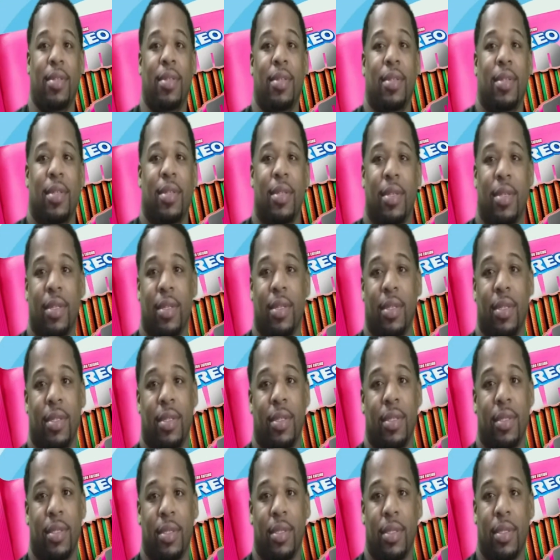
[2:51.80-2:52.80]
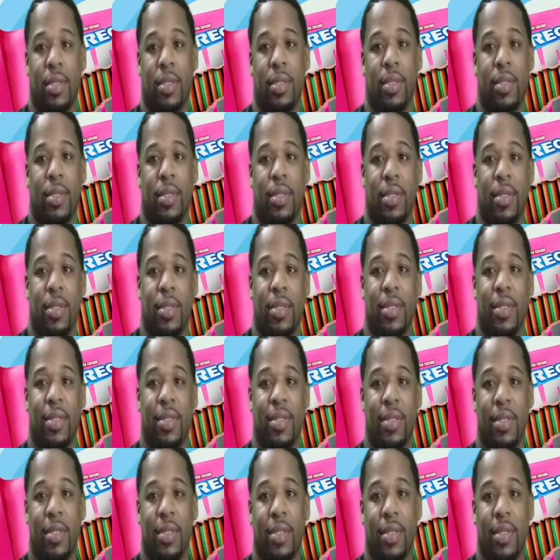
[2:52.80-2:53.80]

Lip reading: This person isn't speaking.